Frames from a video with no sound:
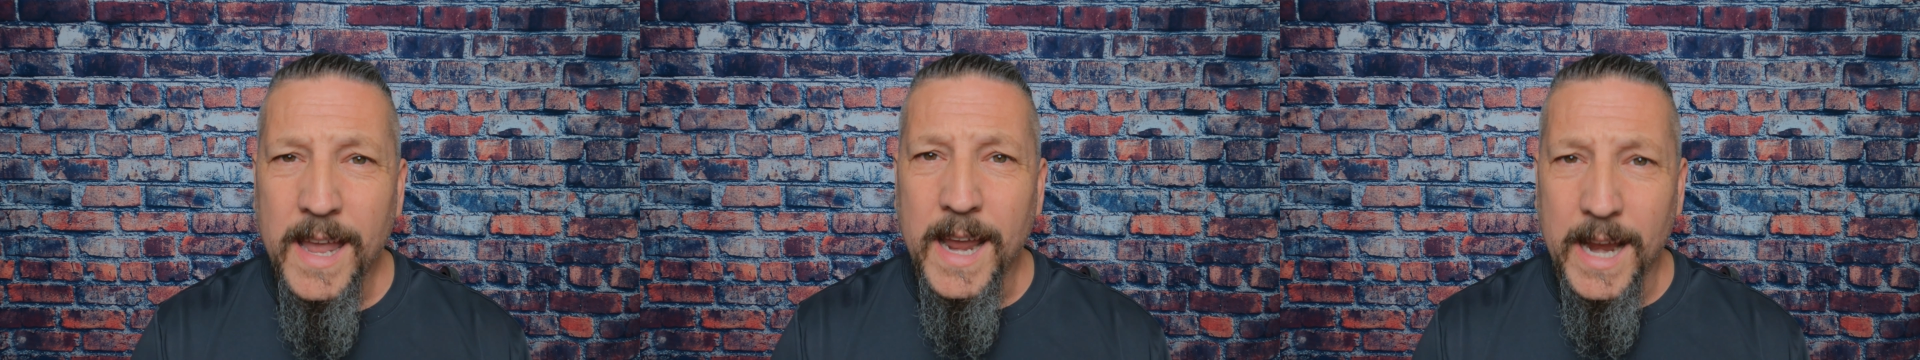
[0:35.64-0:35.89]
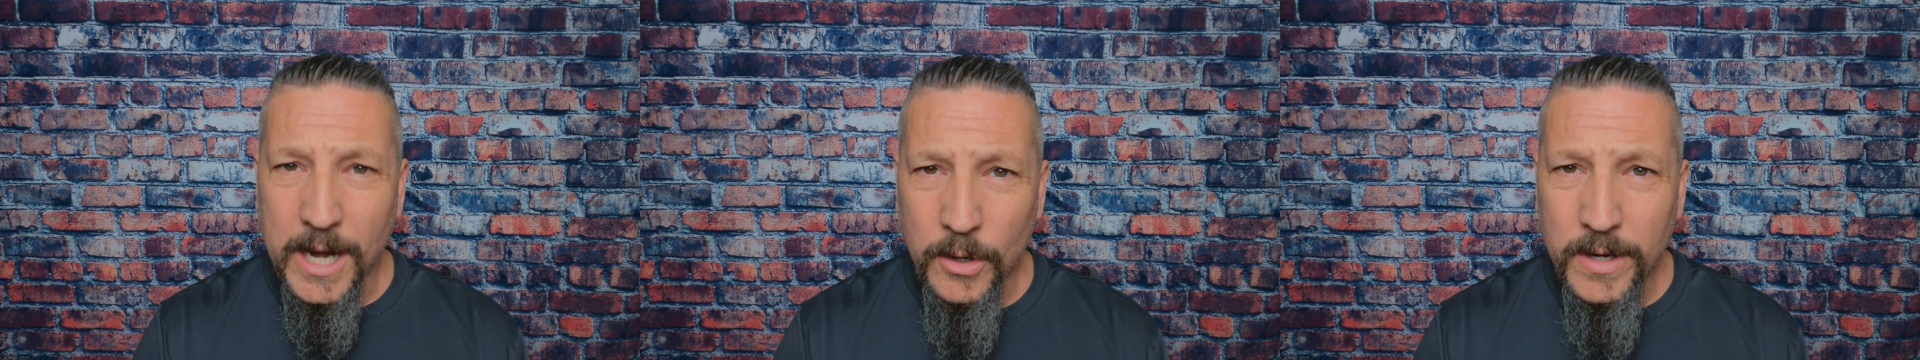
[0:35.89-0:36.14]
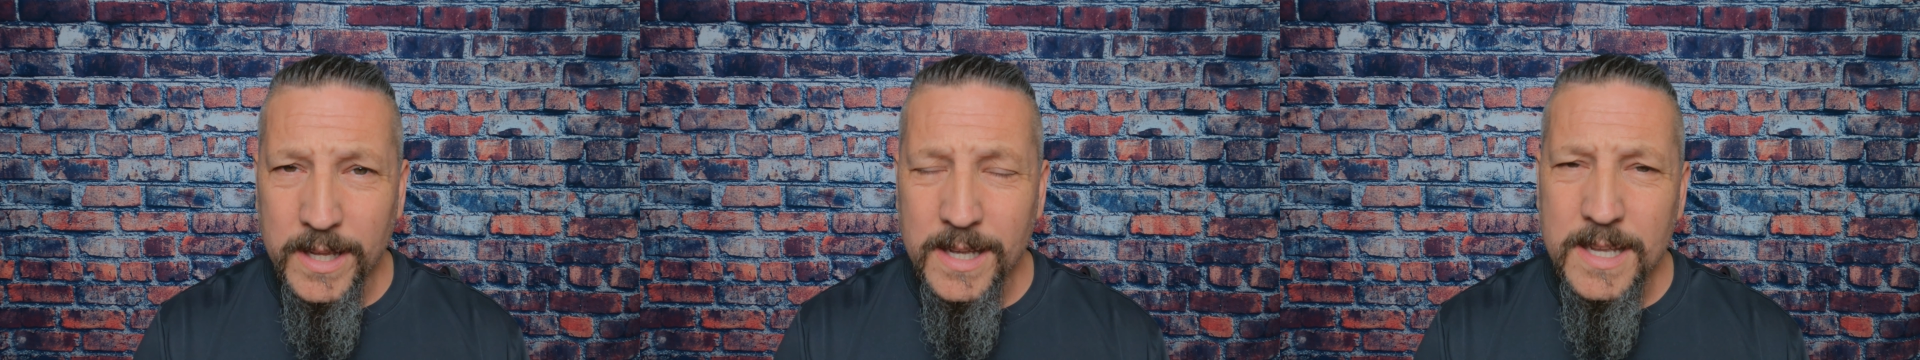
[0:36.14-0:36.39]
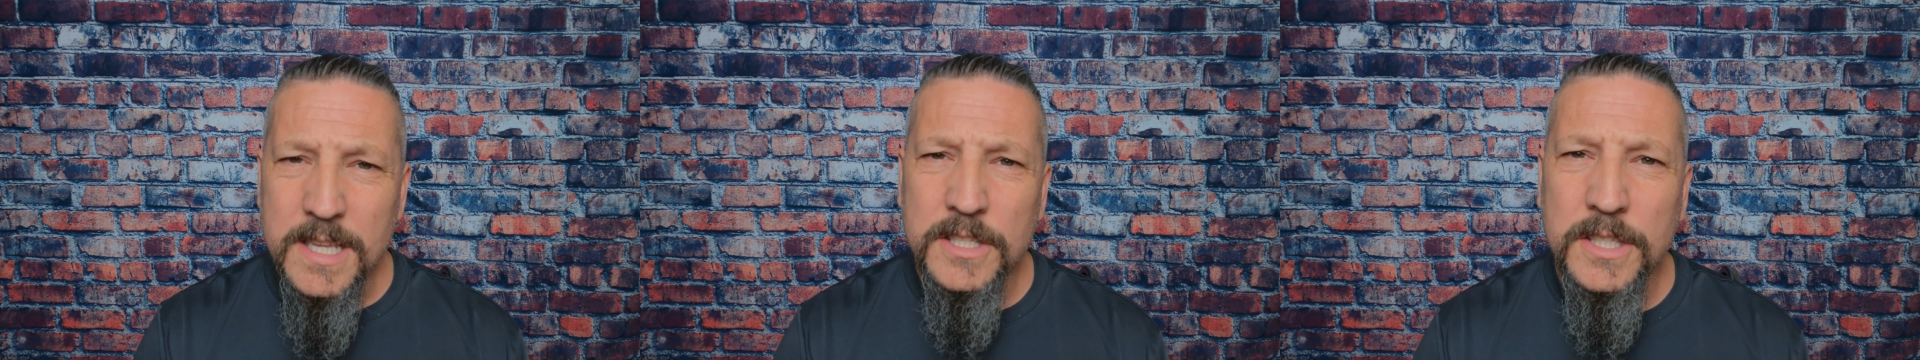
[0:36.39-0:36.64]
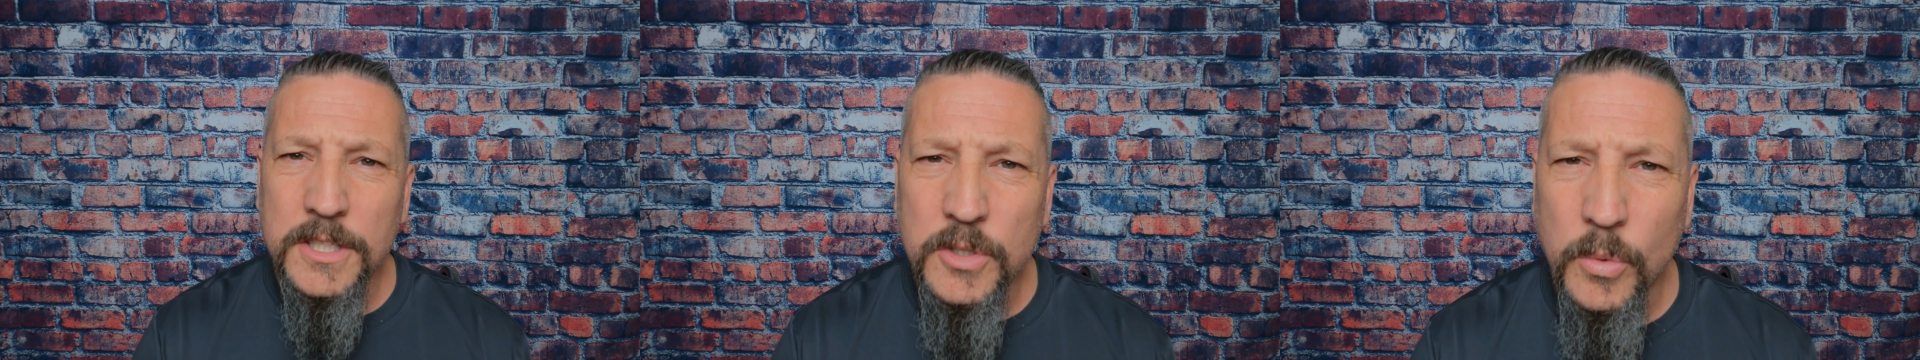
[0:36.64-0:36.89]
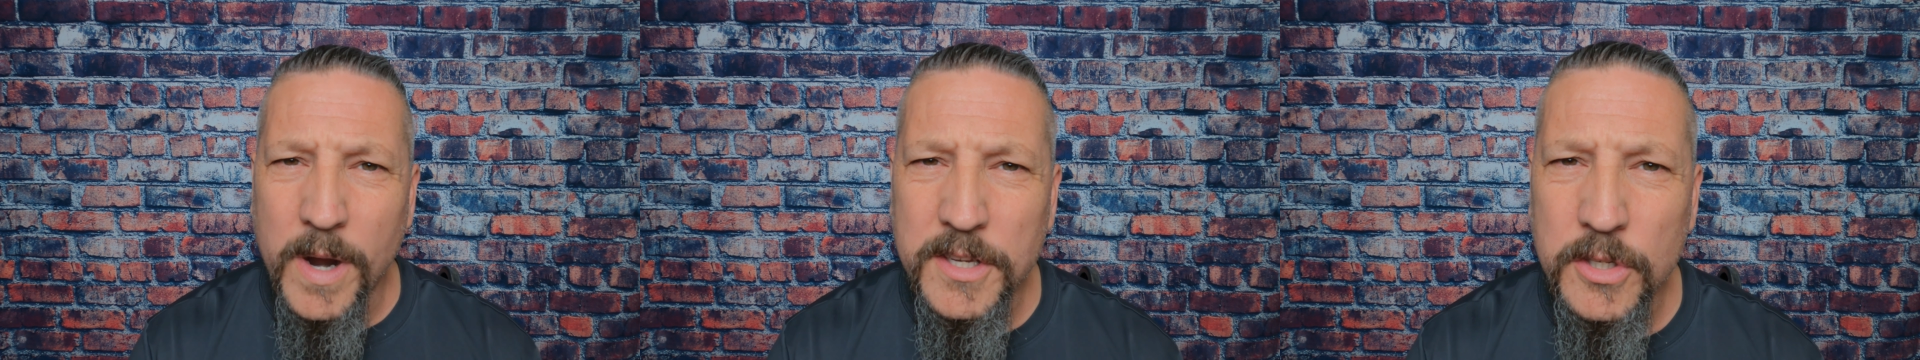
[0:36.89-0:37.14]
area and
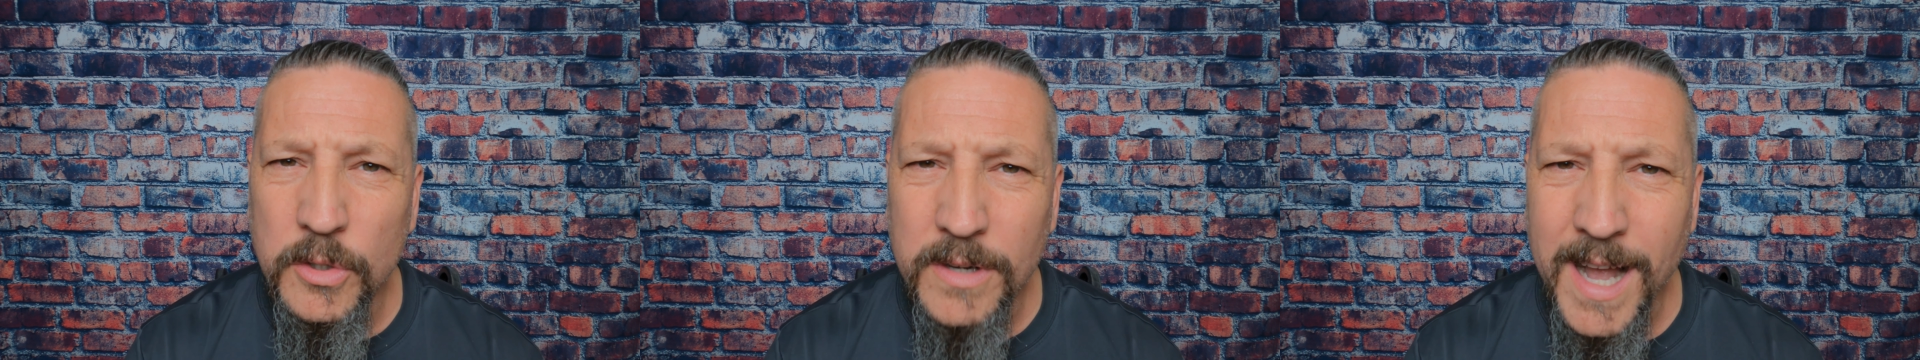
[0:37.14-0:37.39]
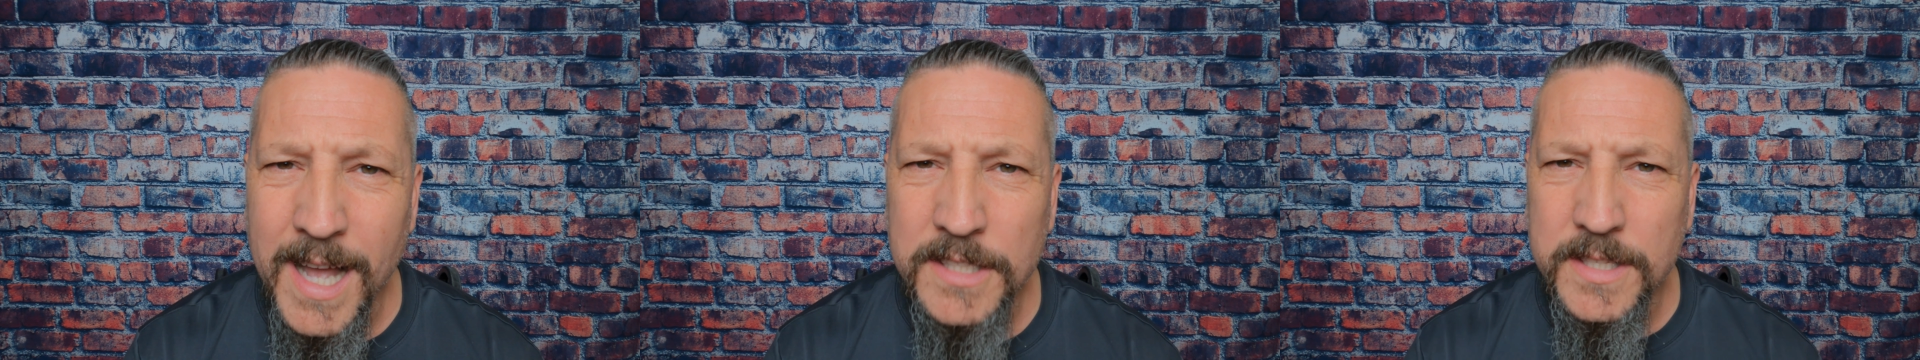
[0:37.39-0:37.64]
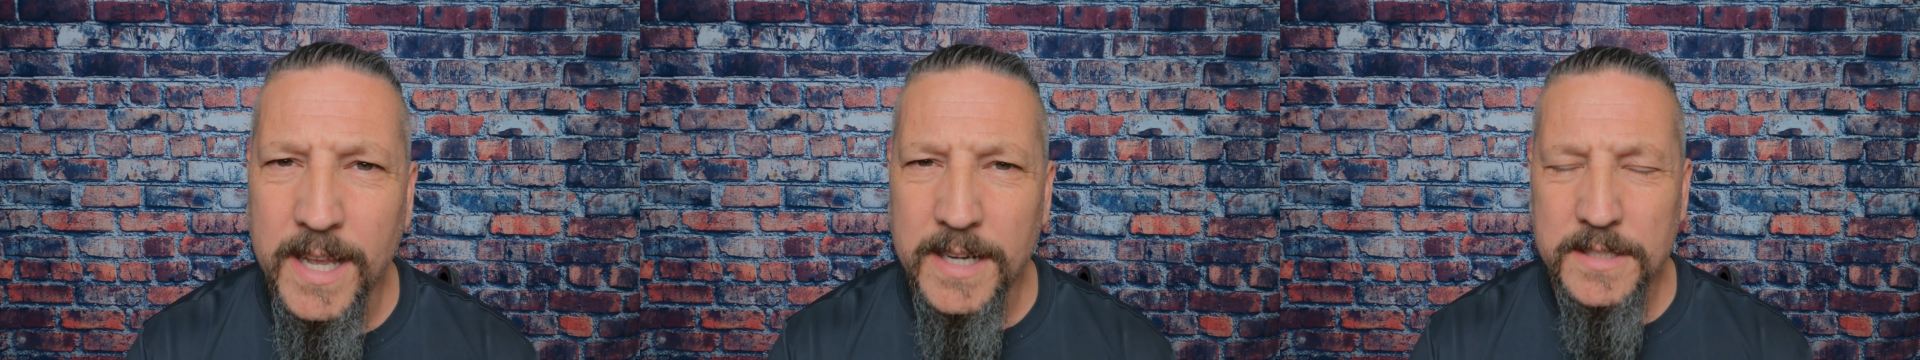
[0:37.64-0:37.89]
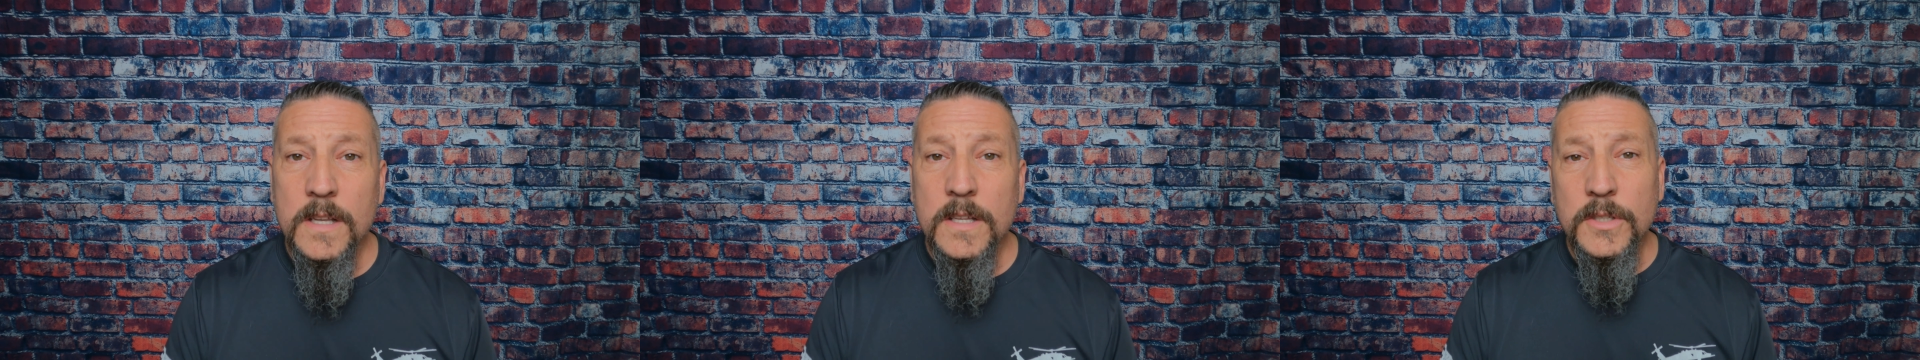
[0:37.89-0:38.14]
situational context.